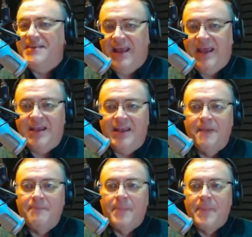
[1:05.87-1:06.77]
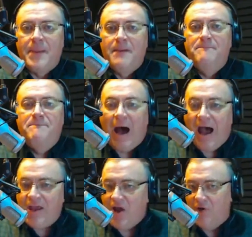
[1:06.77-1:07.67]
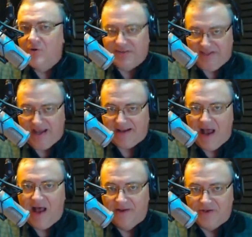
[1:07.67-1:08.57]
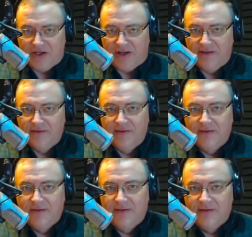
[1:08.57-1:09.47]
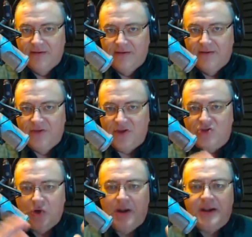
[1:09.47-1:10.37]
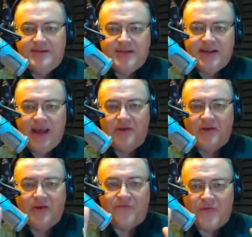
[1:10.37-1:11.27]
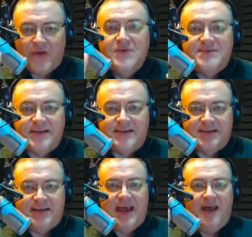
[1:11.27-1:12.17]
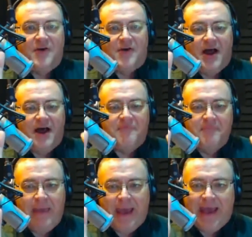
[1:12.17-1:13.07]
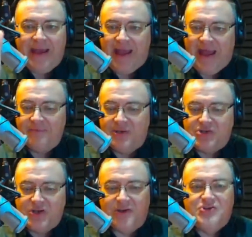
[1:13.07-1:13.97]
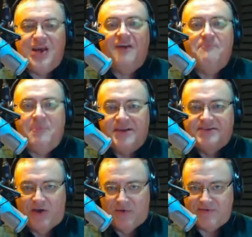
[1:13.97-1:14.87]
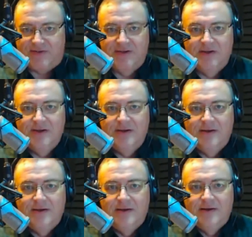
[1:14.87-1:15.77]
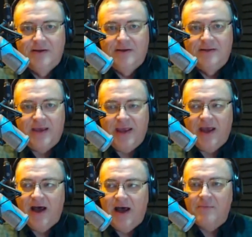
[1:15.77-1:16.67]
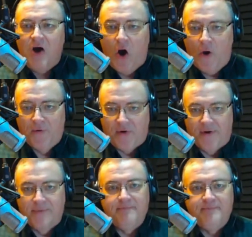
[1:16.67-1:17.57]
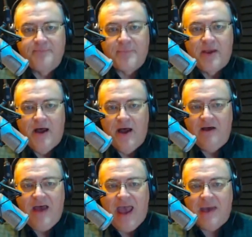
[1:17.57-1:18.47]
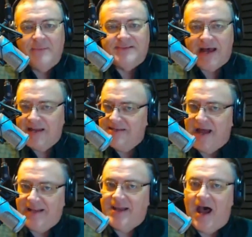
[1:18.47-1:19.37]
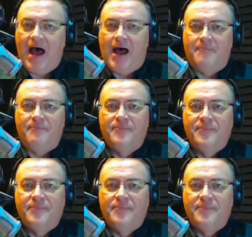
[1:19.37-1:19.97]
in biotechnology, the joining together, the fusing together of man and machine. Jeff Bezos, the owner of Amazon.com,